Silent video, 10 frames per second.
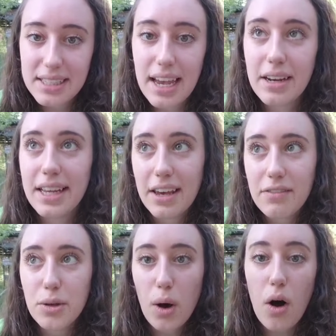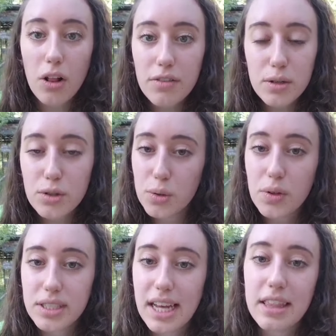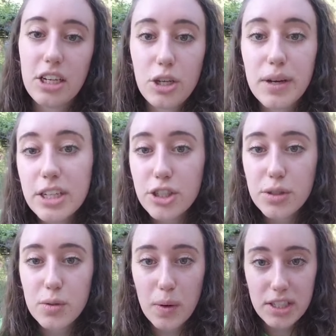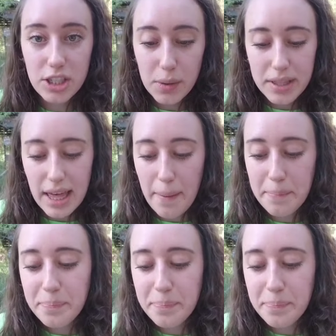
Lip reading: and give you all of those tools, and then you can choose what to do with them.